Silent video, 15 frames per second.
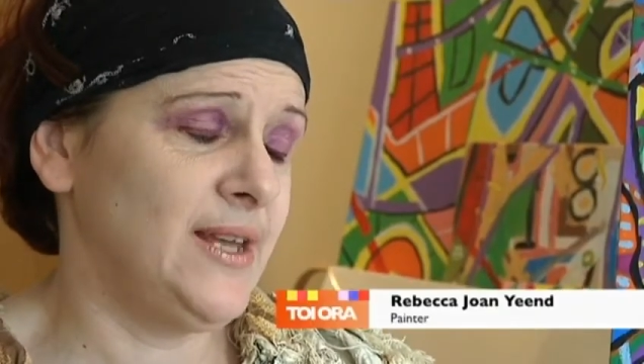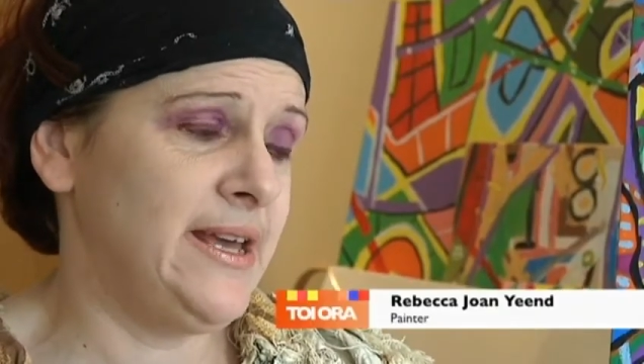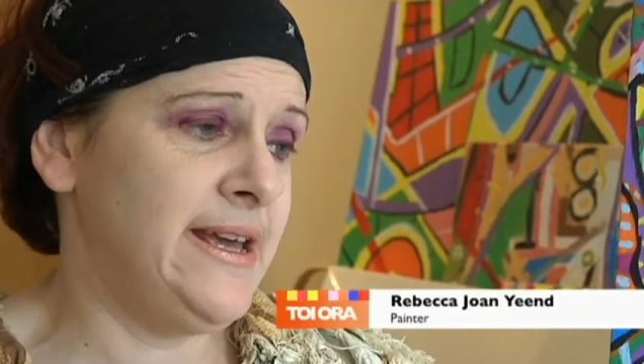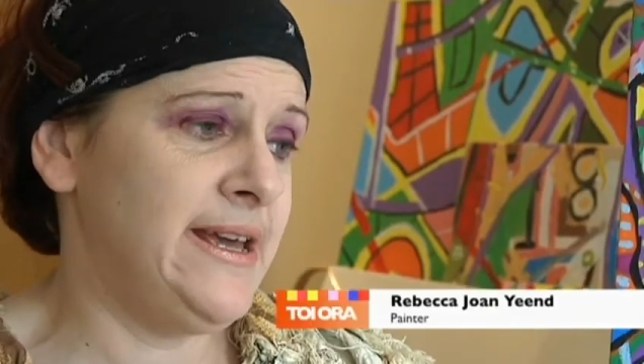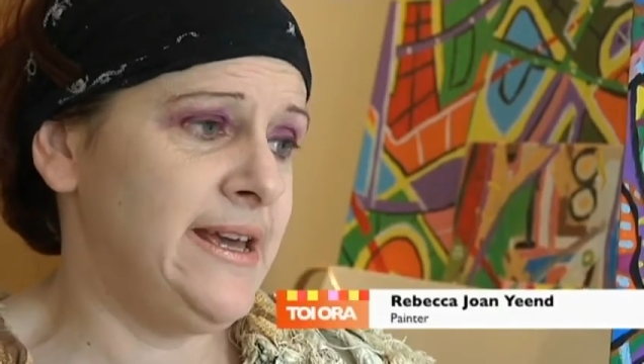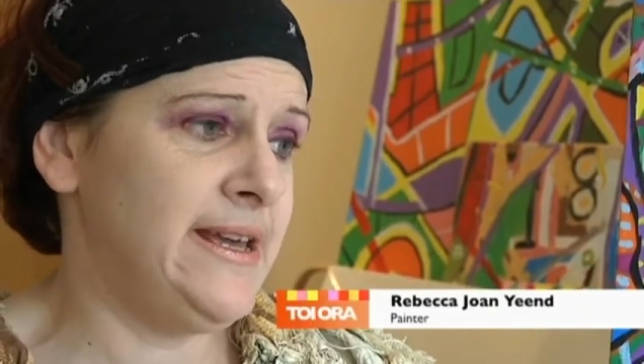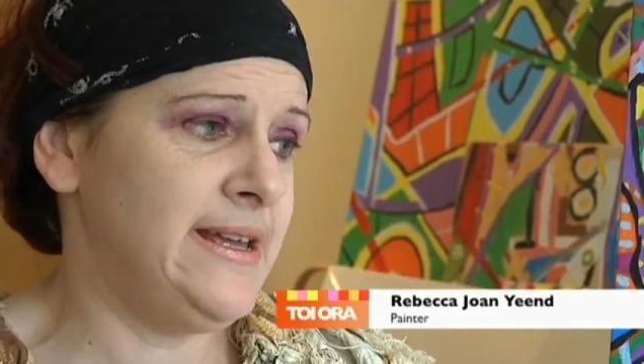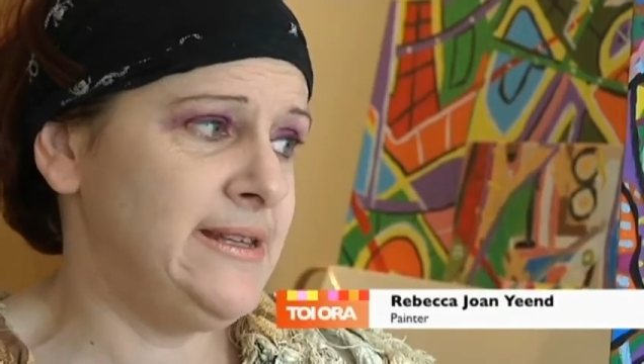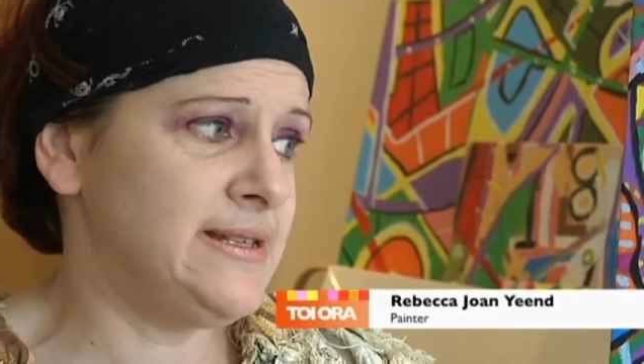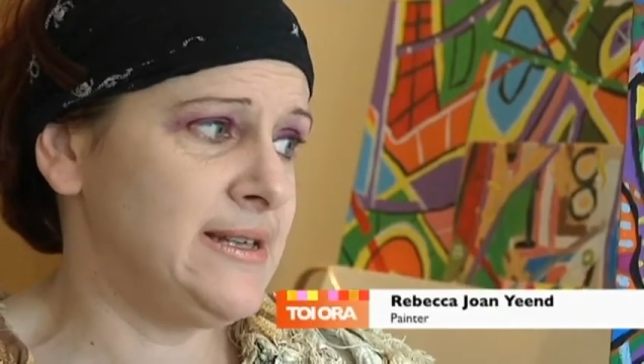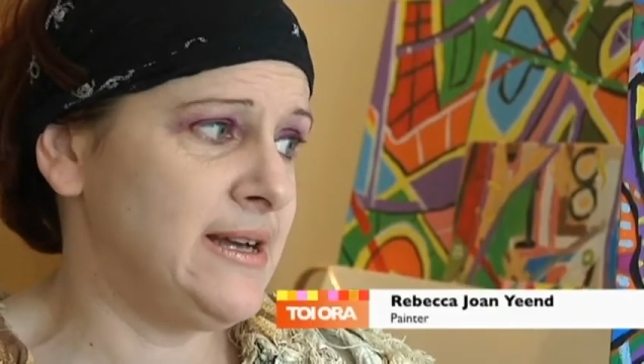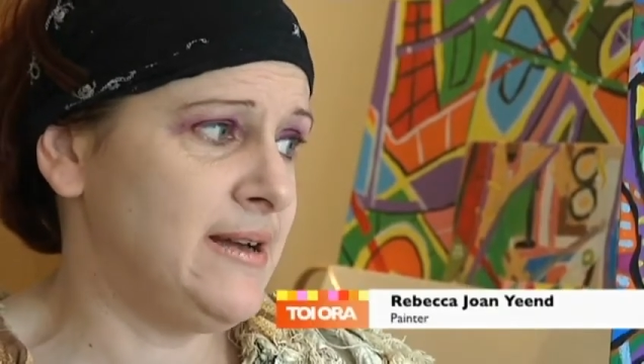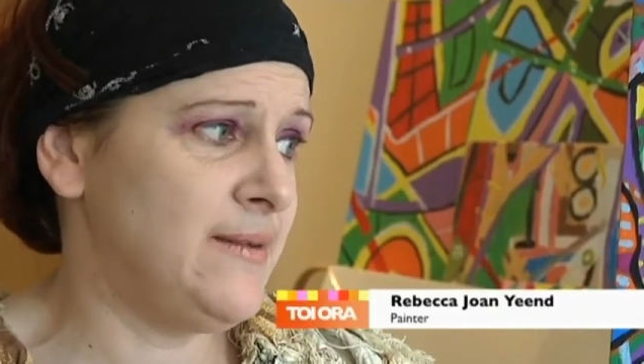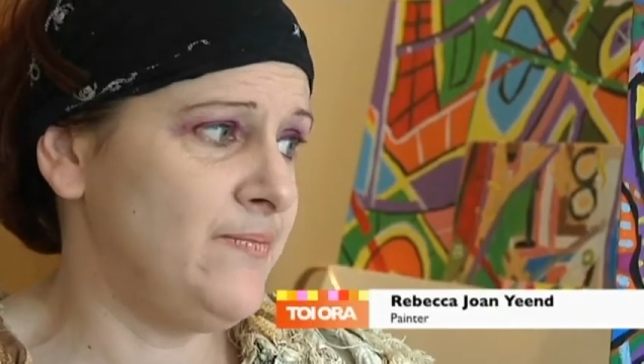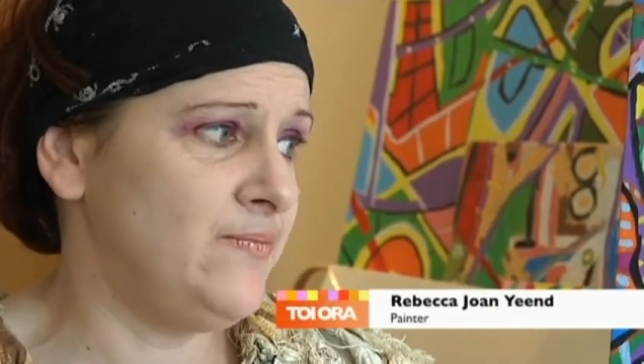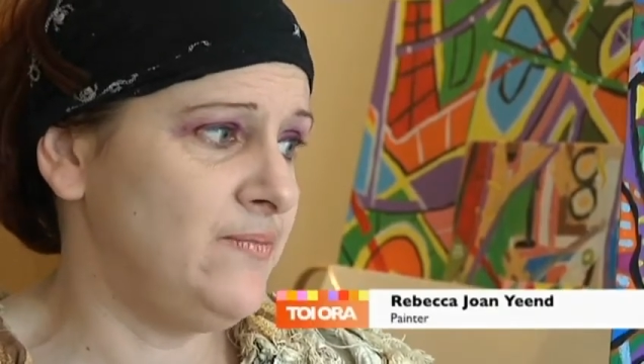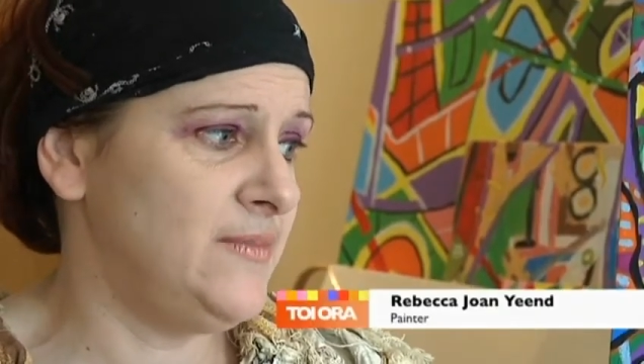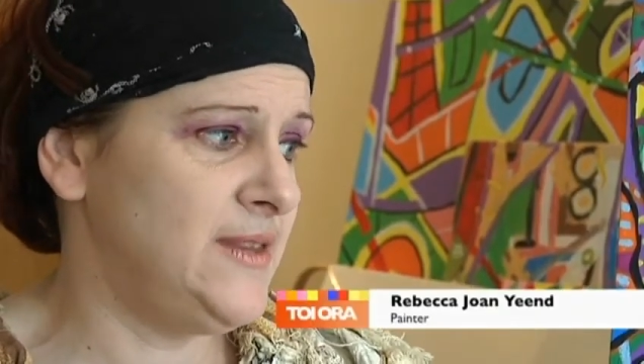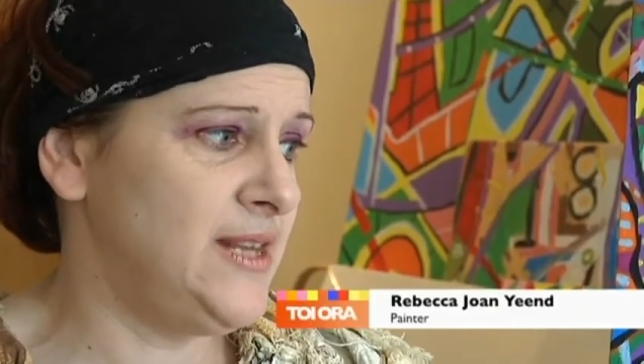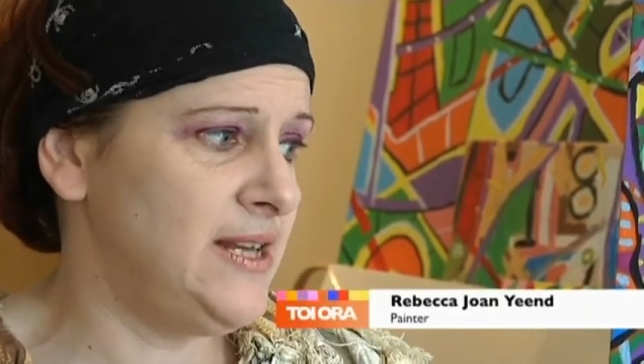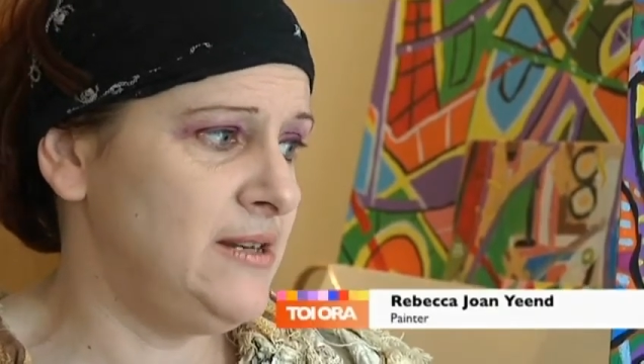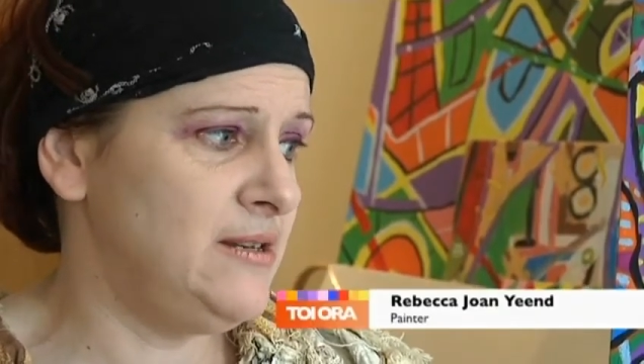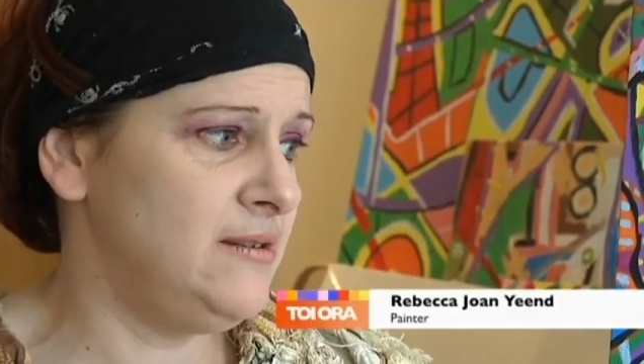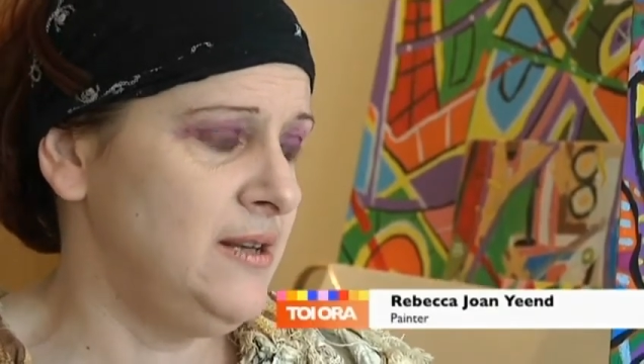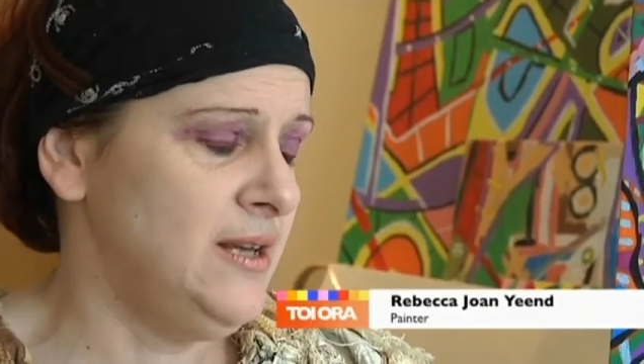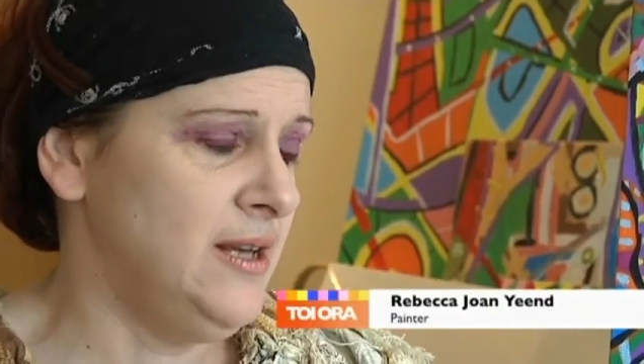and then